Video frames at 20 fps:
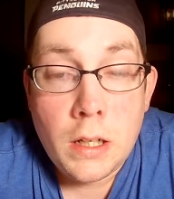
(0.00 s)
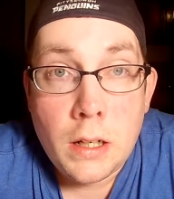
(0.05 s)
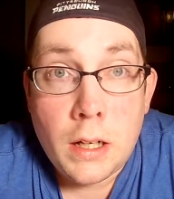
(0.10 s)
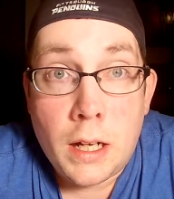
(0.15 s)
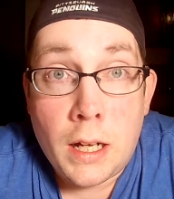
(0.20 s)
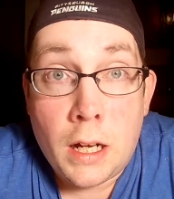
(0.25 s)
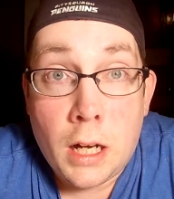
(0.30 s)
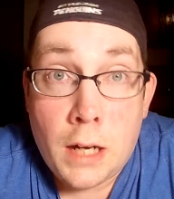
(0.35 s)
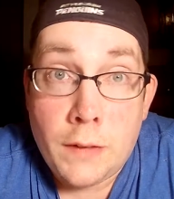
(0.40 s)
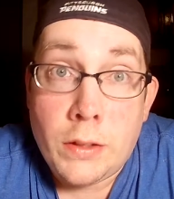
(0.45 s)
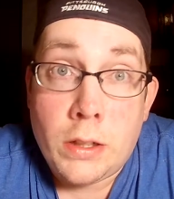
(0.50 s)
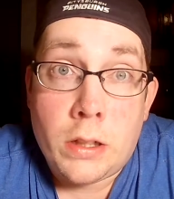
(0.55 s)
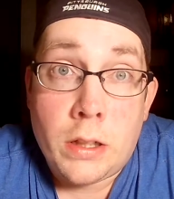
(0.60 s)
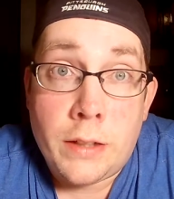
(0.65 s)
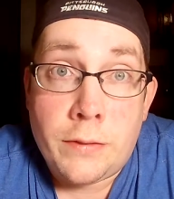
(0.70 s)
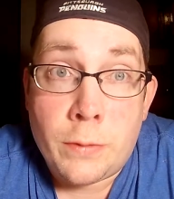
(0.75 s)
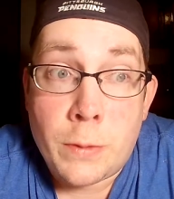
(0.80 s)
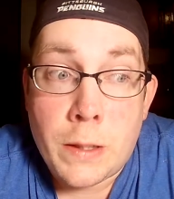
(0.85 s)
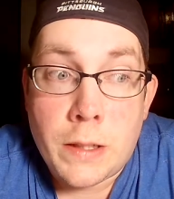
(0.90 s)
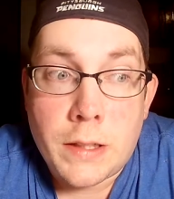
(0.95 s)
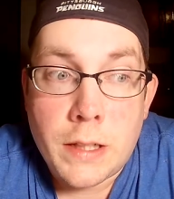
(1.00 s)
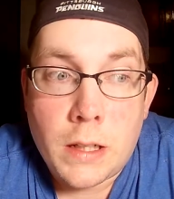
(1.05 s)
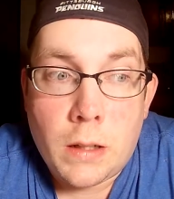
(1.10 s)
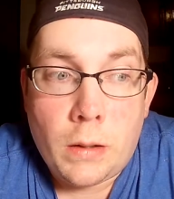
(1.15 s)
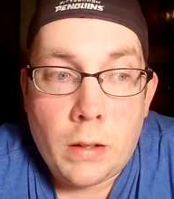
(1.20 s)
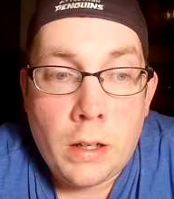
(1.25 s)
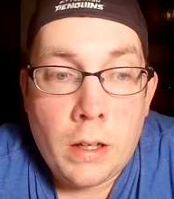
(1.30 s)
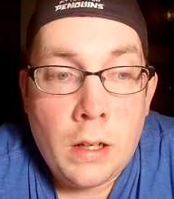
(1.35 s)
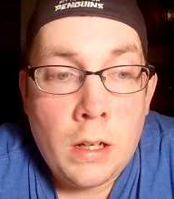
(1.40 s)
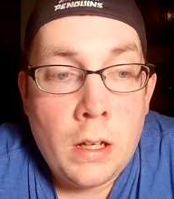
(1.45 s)
obviously freaks
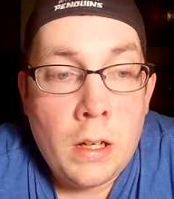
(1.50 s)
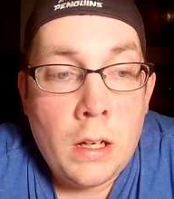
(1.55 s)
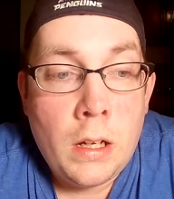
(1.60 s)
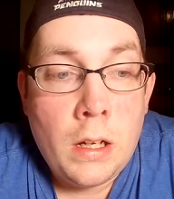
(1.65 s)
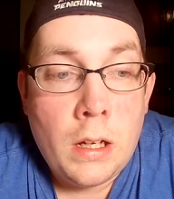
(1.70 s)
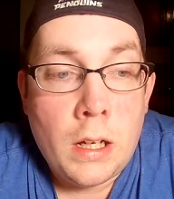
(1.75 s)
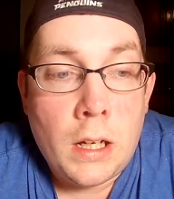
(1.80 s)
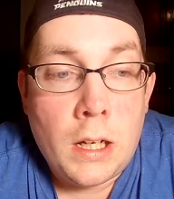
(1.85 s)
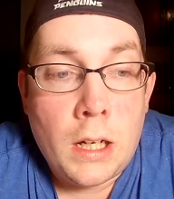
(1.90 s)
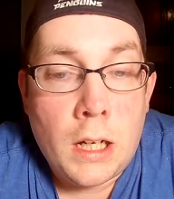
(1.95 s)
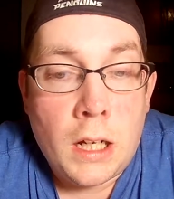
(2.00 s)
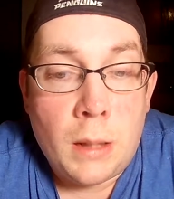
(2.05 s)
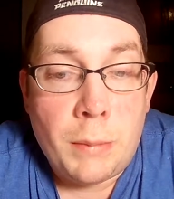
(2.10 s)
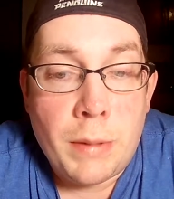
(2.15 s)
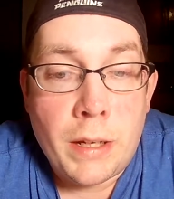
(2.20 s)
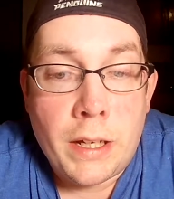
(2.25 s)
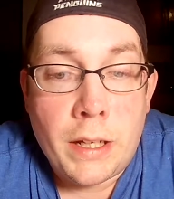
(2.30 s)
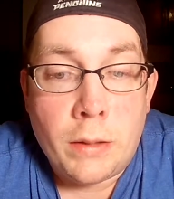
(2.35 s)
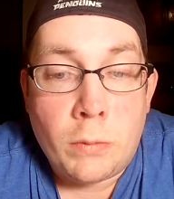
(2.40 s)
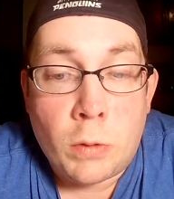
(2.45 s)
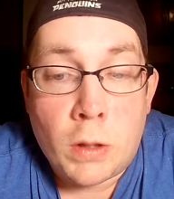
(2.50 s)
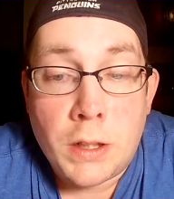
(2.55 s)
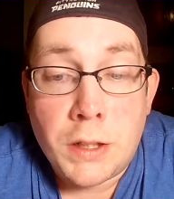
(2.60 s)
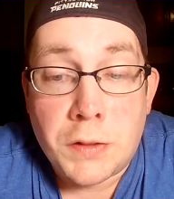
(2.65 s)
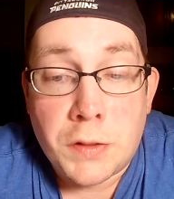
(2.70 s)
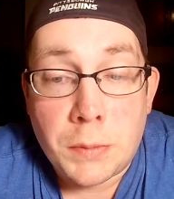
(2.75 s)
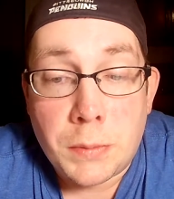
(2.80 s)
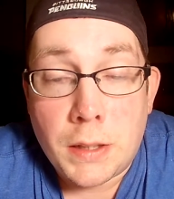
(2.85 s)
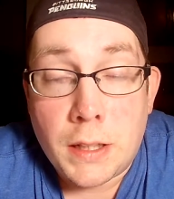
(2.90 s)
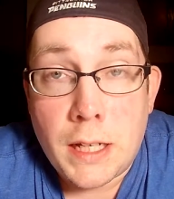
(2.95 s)
out and
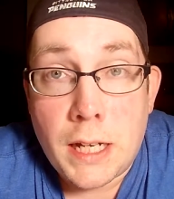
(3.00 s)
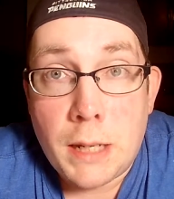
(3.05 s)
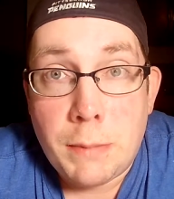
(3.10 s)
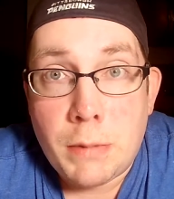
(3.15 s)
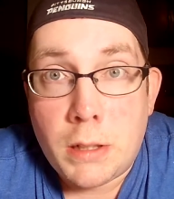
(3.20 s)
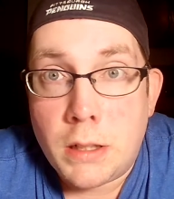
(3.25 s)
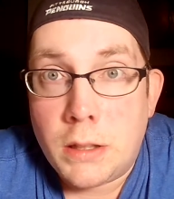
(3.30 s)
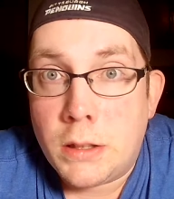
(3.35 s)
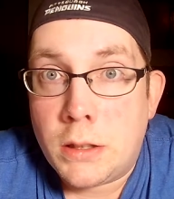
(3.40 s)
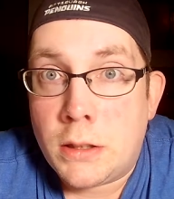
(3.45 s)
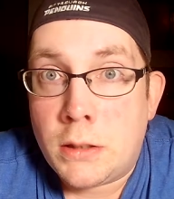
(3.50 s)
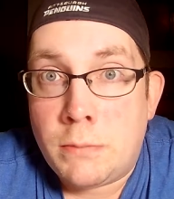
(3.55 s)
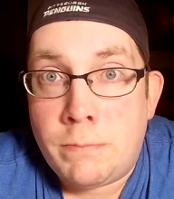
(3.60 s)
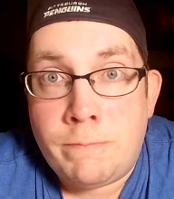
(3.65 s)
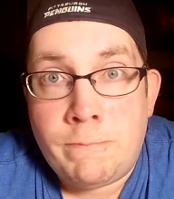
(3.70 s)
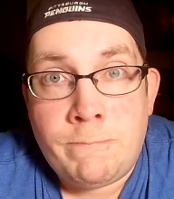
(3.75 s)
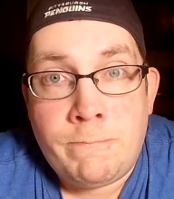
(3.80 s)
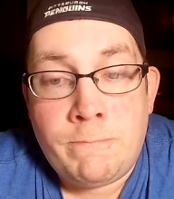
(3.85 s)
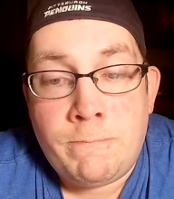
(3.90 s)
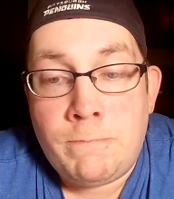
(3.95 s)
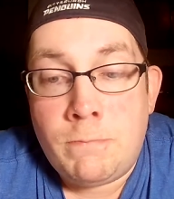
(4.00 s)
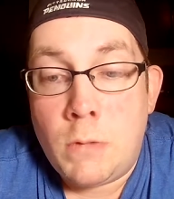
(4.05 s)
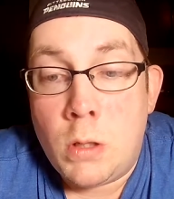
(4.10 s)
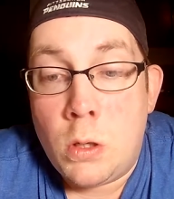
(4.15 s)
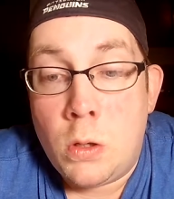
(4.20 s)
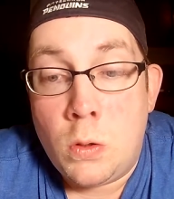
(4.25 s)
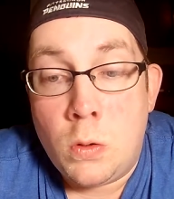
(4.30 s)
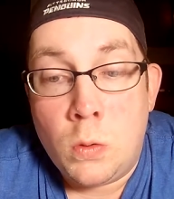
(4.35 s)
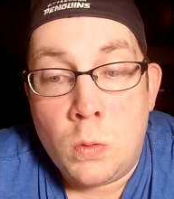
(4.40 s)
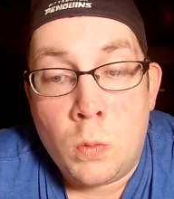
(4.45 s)
runs from the lab, because
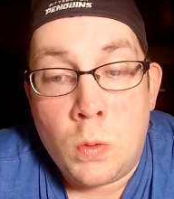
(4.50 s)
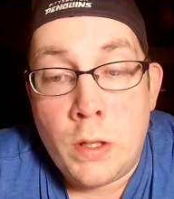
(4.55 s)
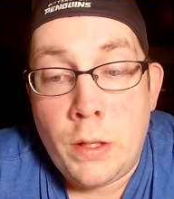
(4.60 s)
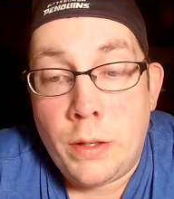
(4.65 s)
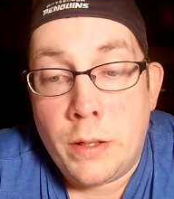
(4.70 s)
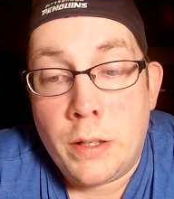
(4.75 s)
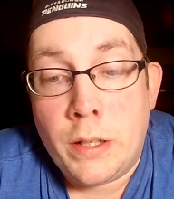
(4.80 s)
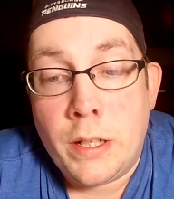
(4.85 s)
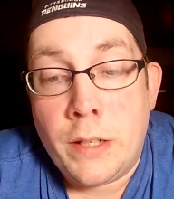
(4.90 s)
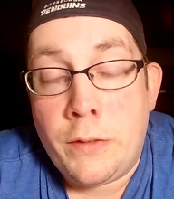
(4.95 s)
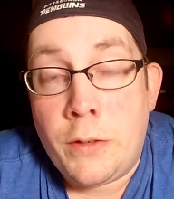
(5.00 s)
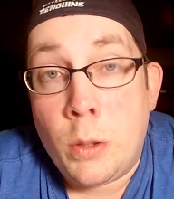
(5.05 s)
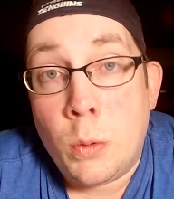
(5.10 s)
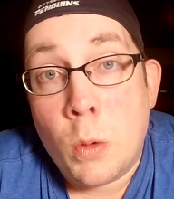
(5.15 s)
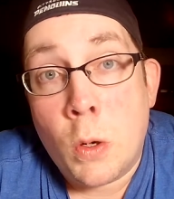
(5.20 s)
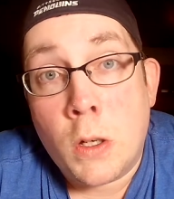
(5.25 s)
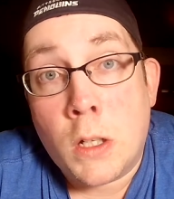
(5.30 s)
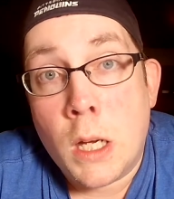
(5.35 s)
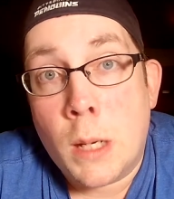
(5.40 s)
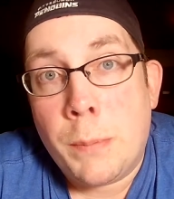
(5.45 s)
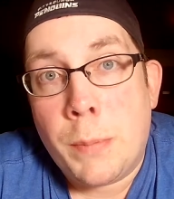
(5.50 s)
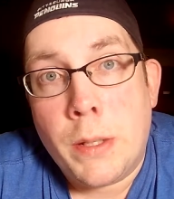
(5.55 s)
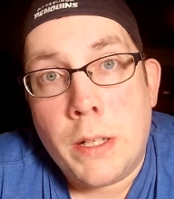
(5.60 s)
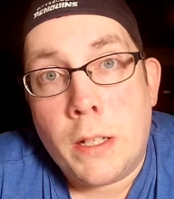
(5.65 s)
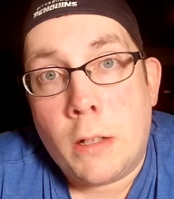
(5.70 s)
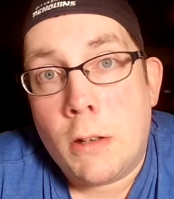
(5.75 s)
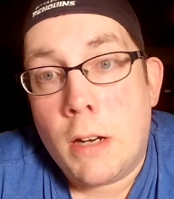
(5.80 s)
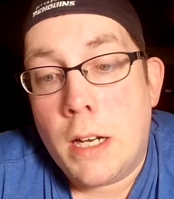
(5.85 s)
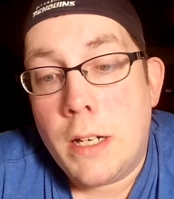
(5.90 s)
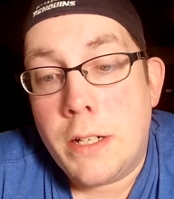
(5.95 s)
who wouldn't if you woke up in
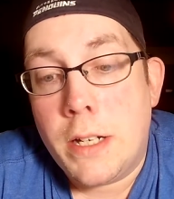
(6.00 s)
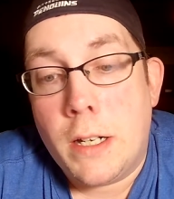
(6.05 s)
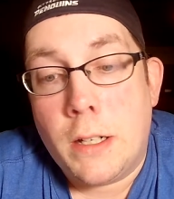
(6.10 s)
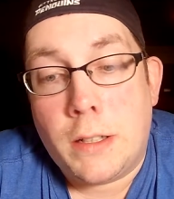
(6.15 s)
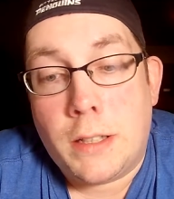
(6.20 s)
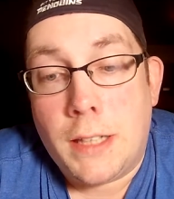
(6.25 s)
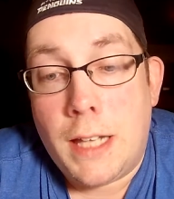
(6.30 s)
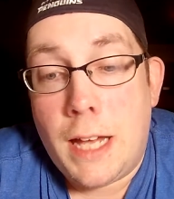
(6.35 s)
a cryogenics